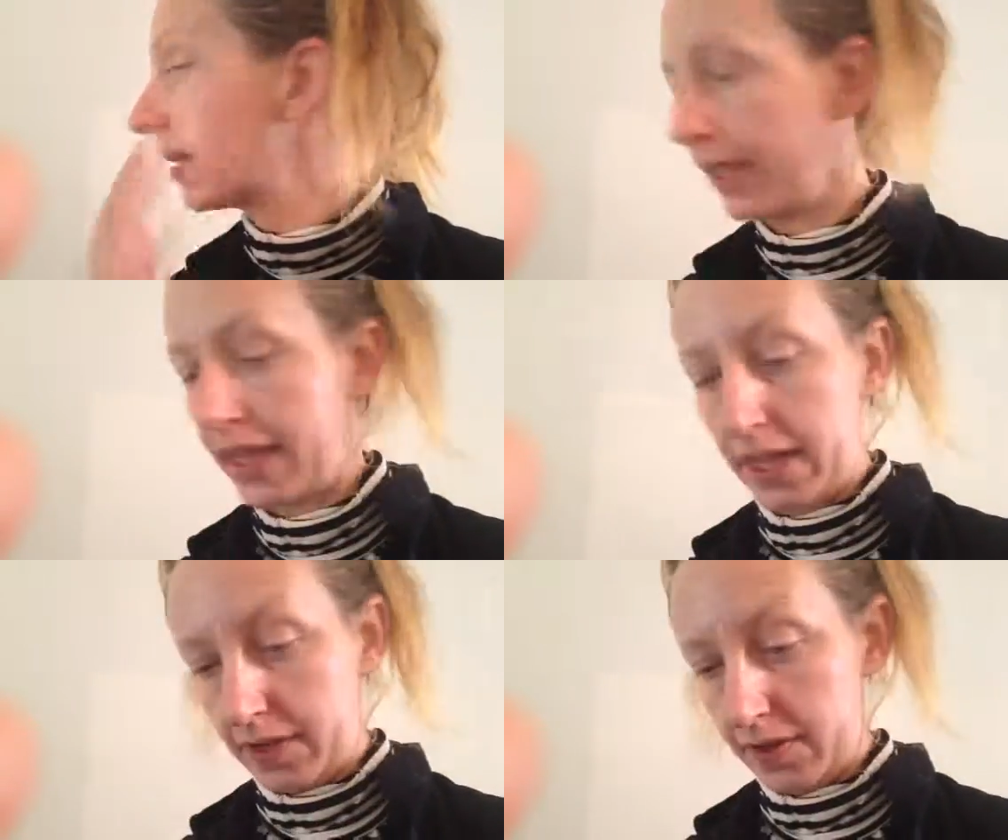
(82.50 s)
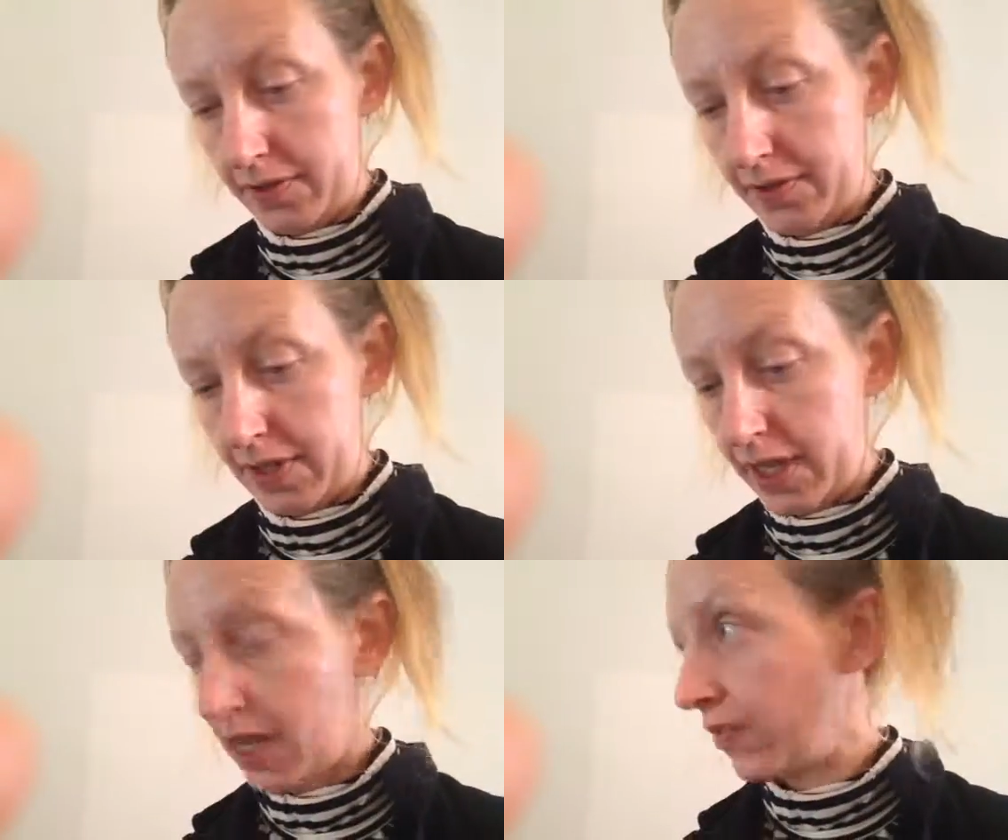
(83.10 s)
a layer
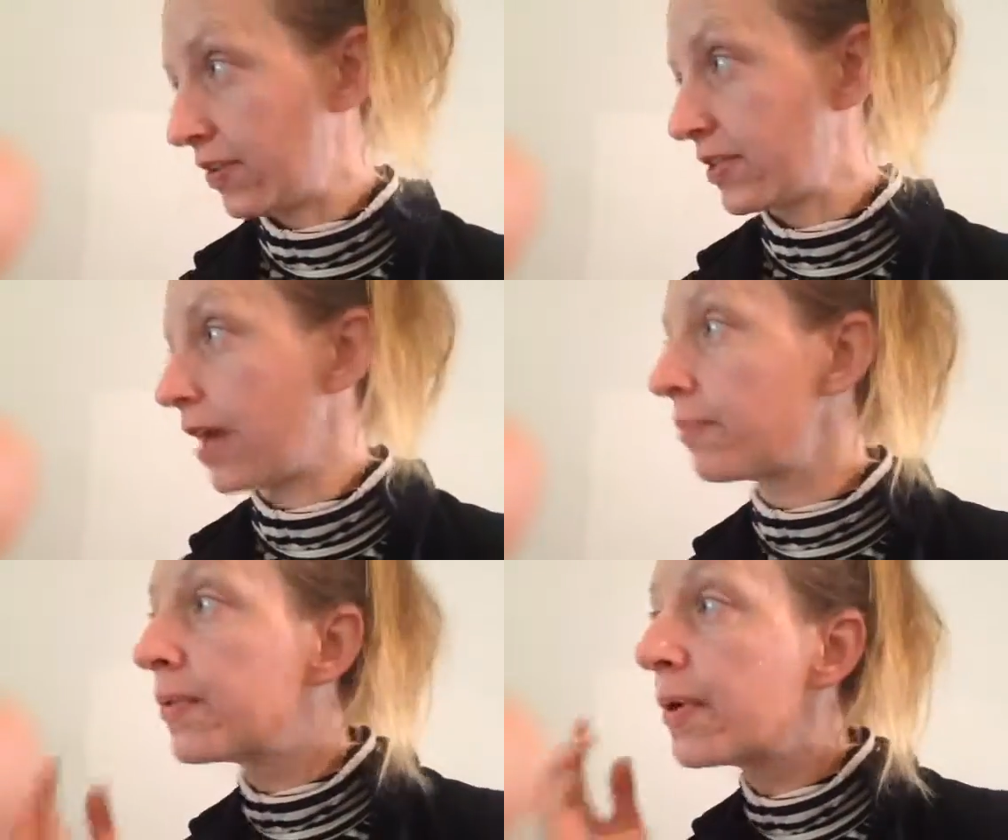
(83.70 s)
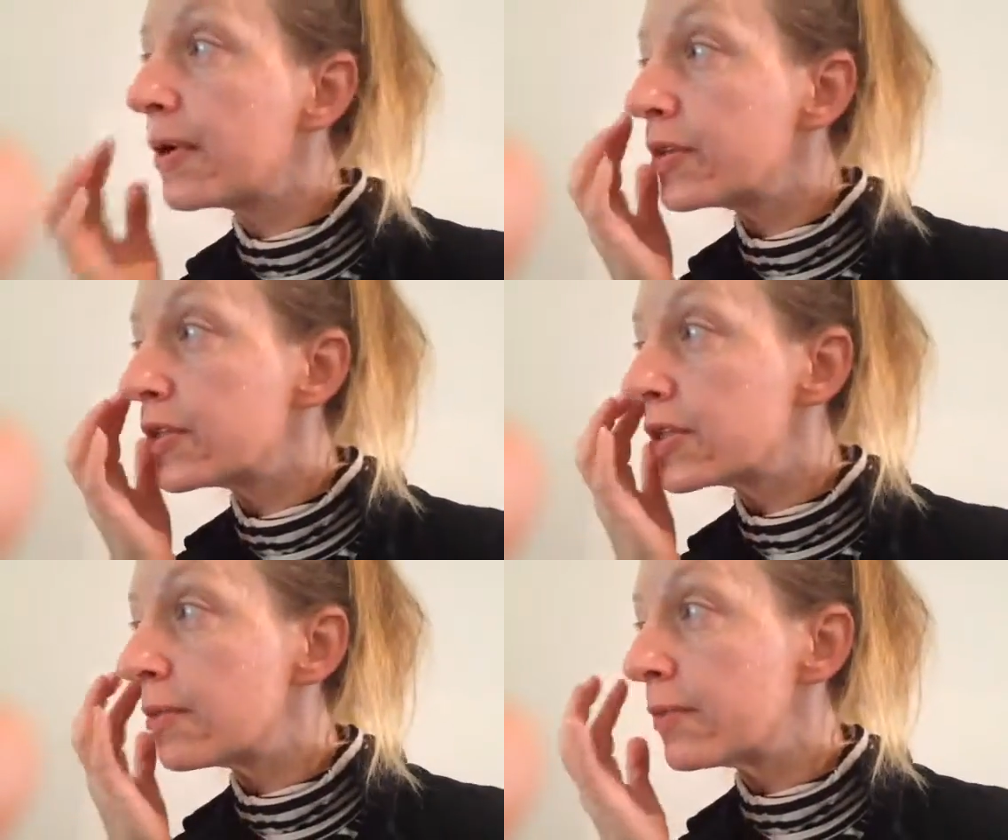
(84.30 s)
that covers up
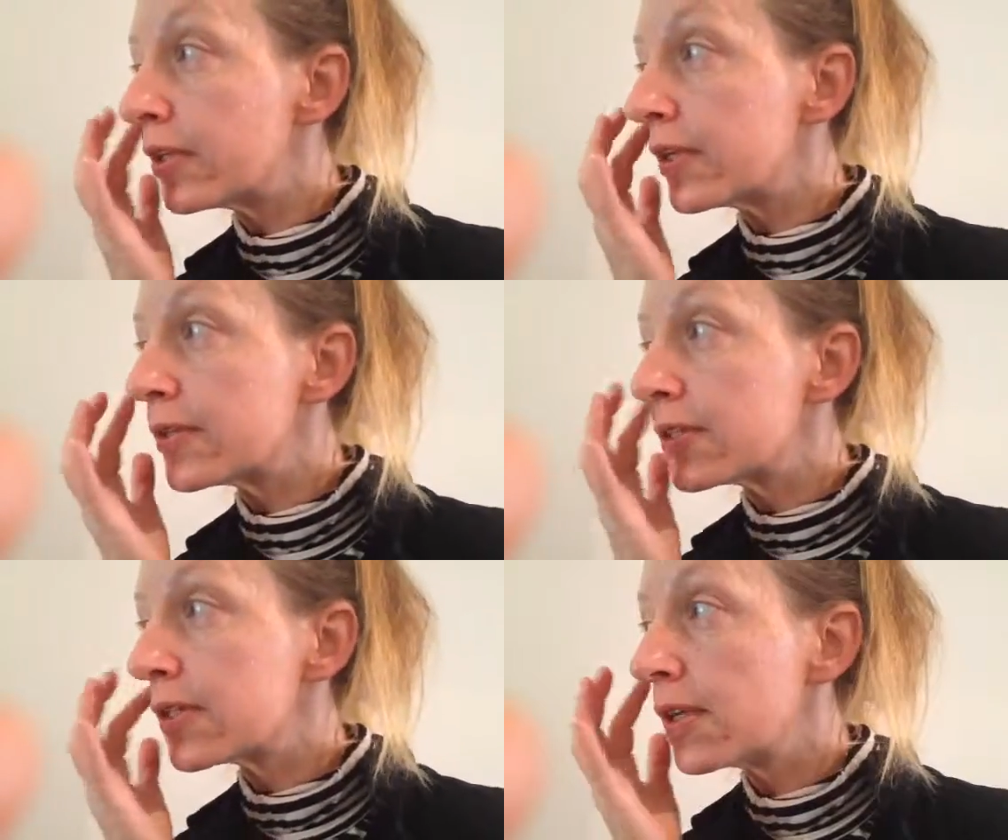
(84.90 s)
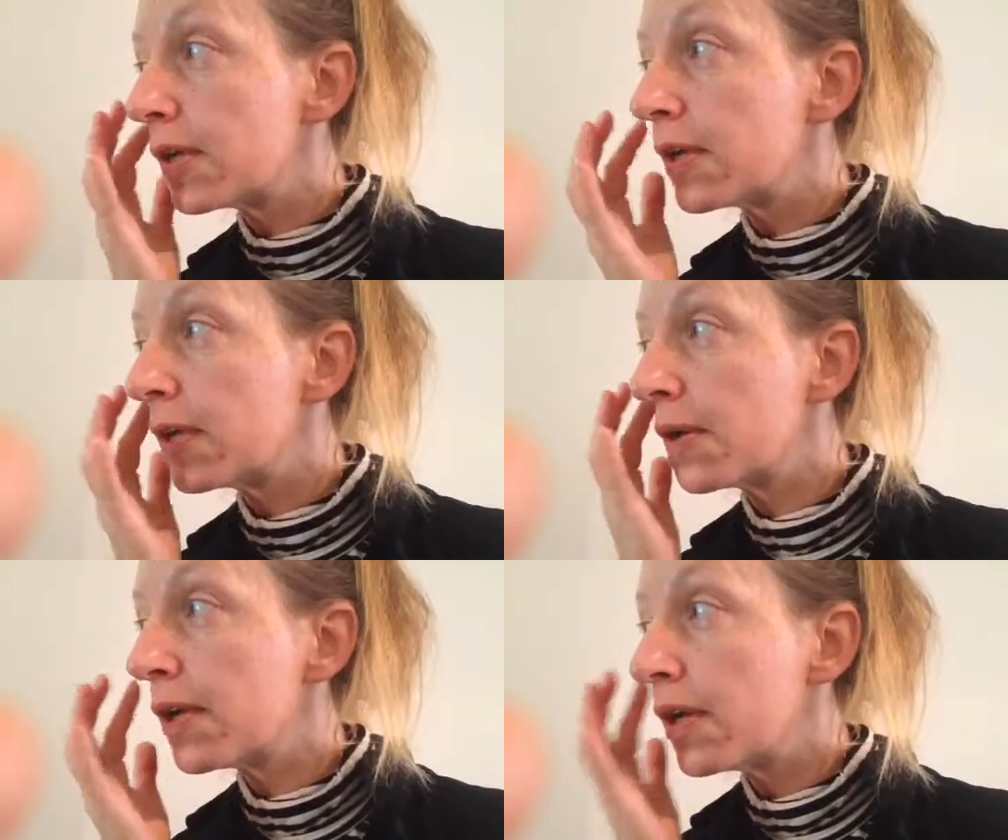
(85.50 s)
some of those
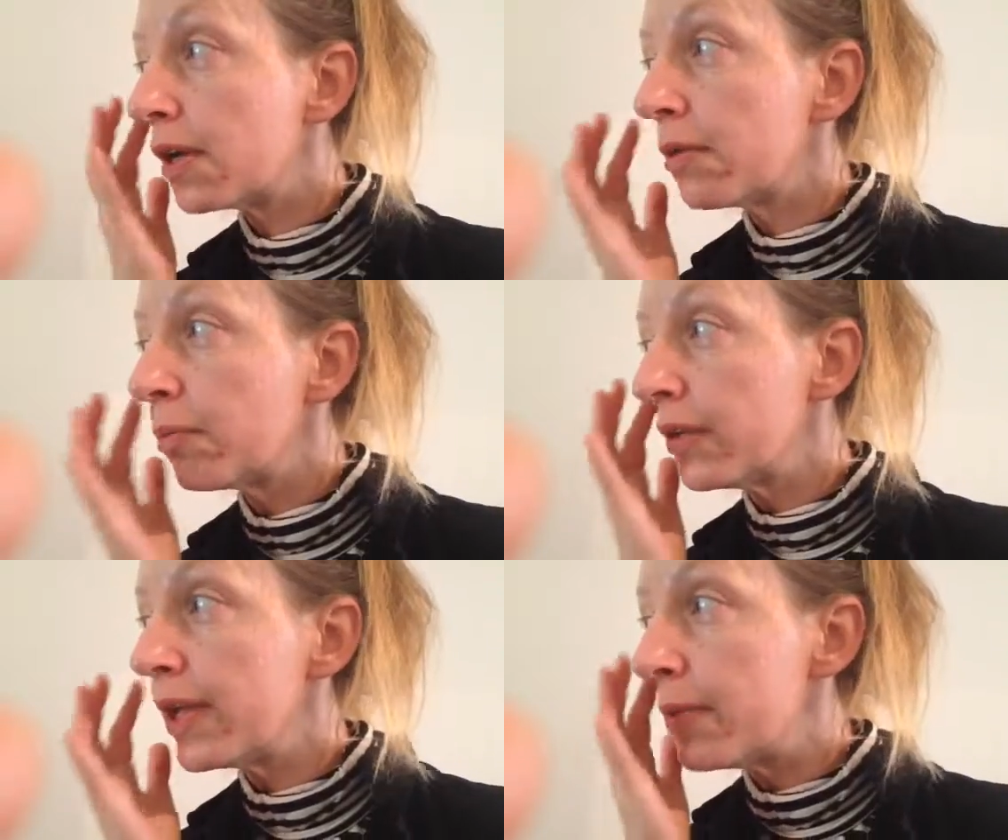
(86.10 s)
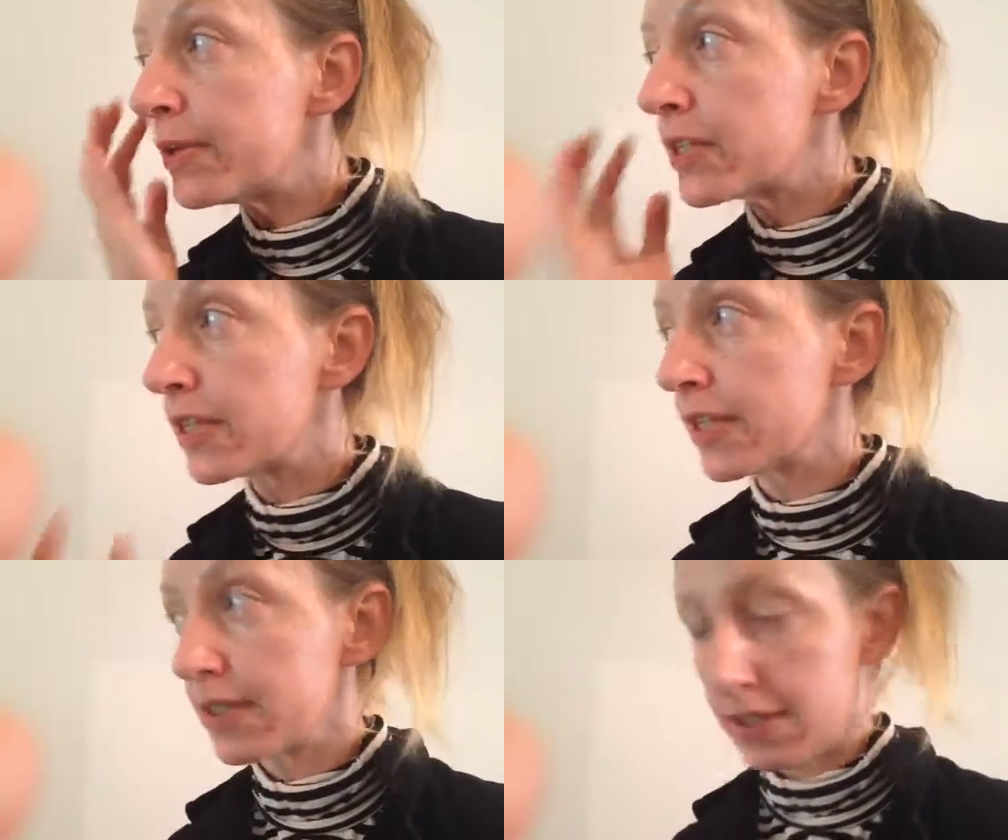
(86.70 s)

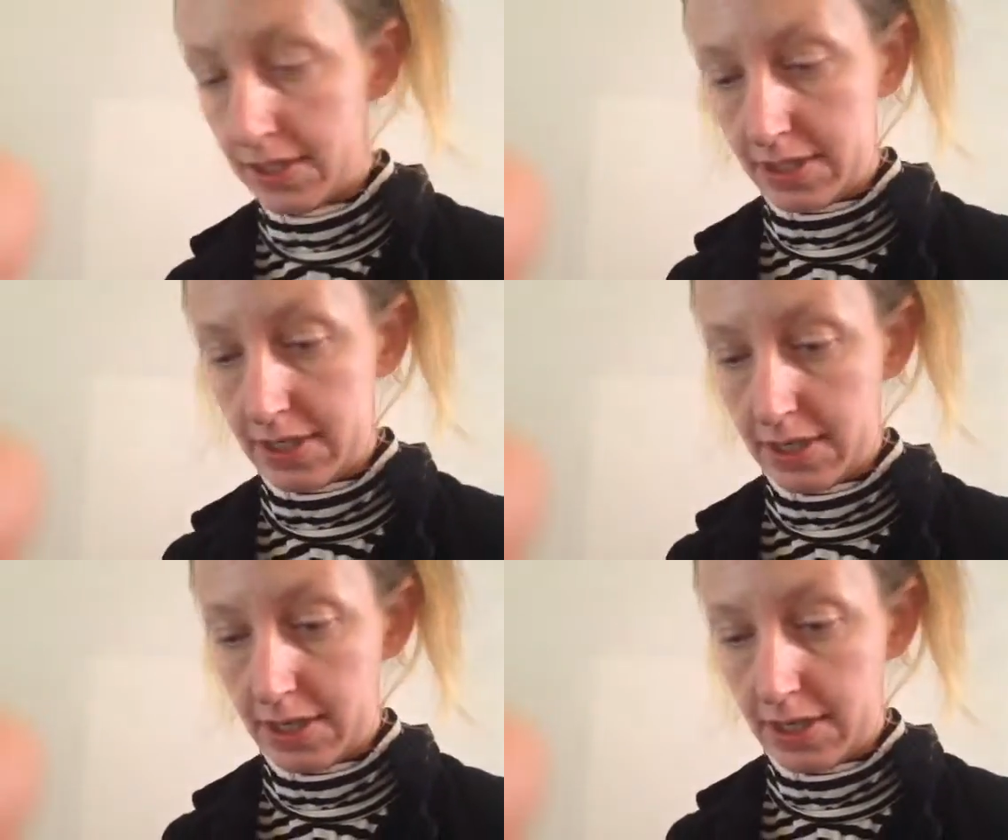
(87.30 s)
blemishes.